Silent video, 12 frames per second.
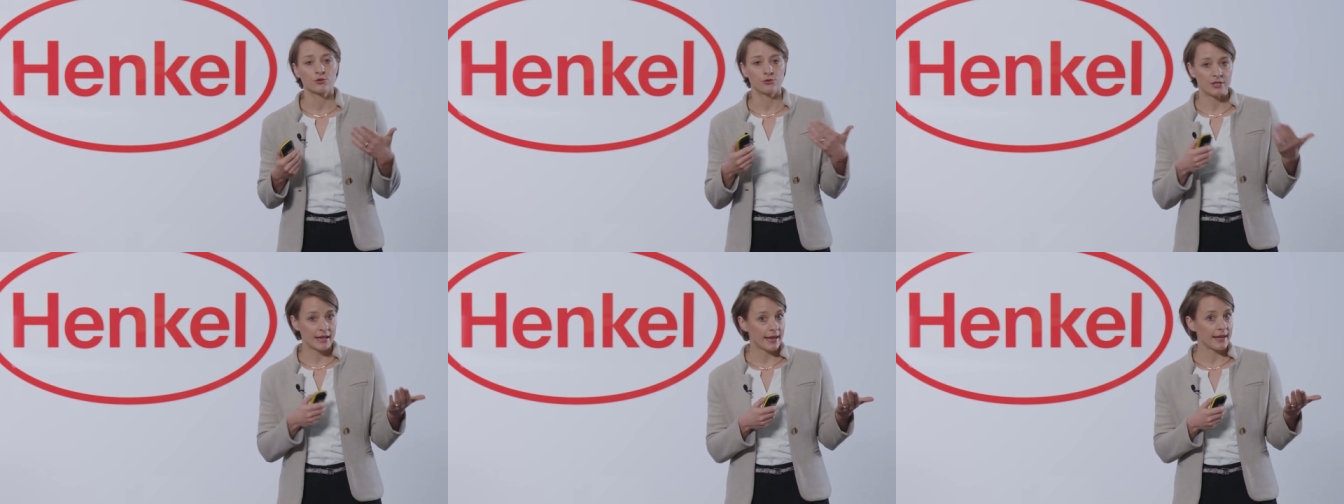
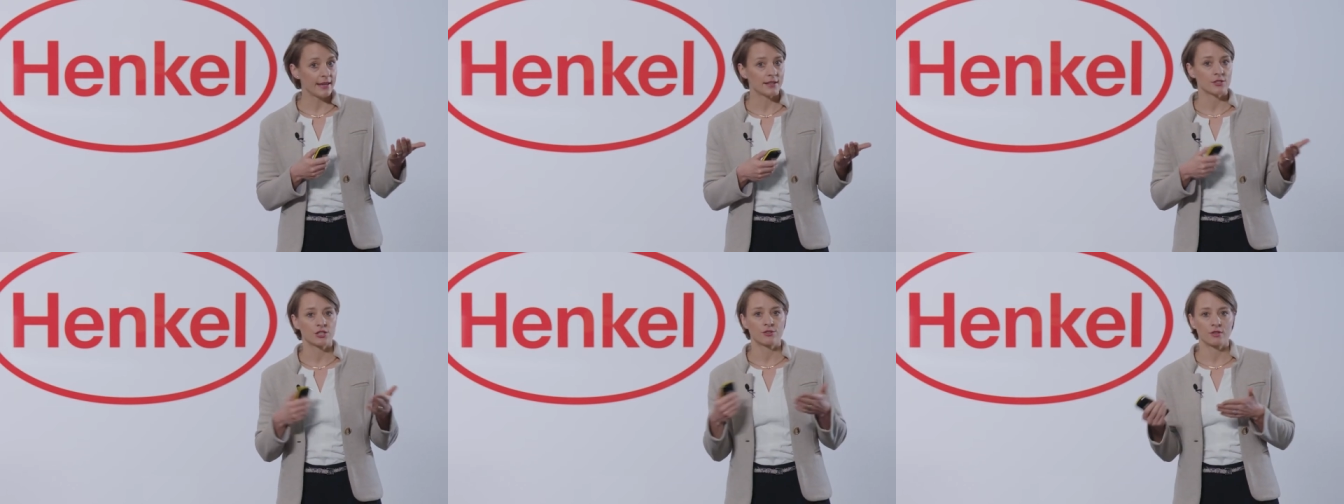today
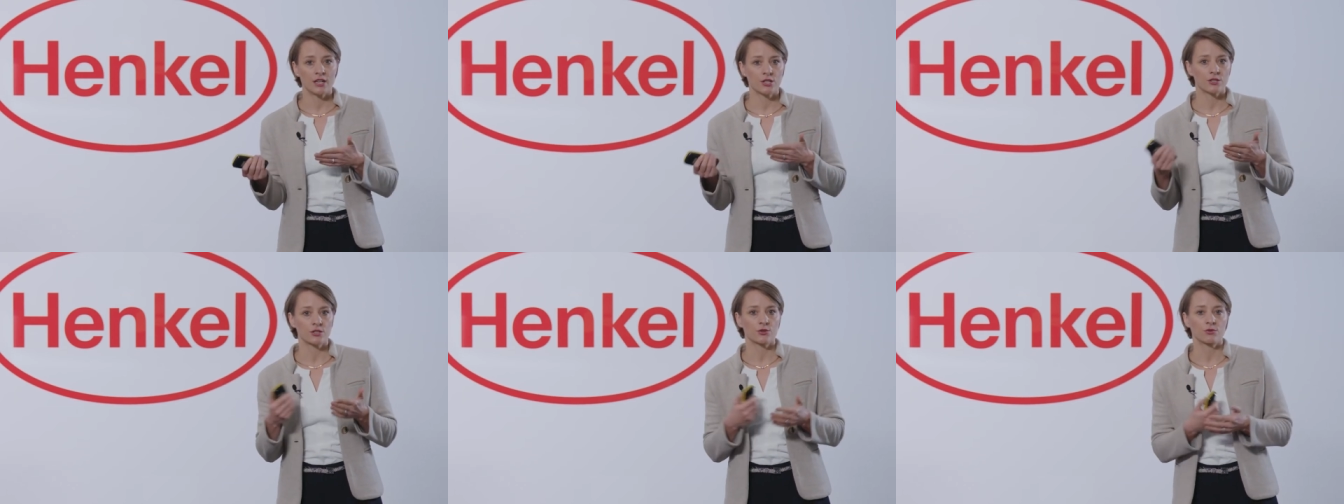and
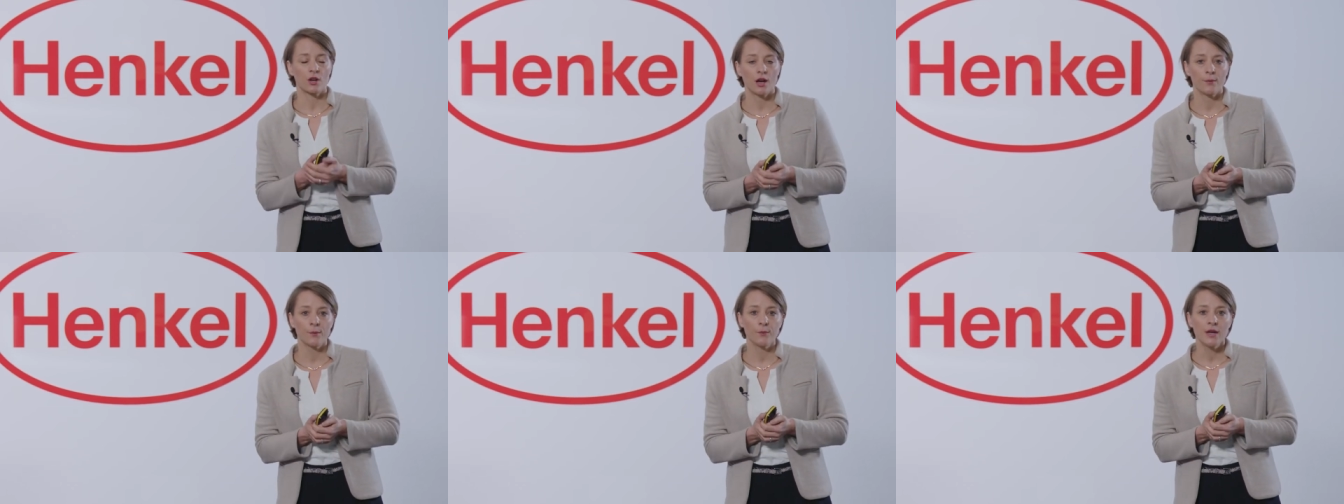generations to
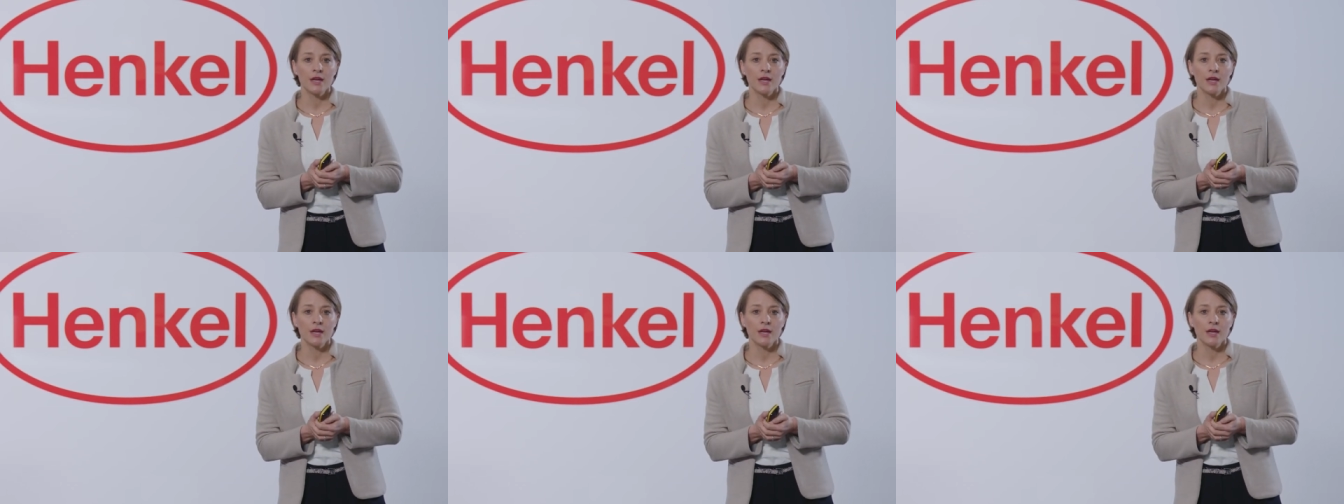come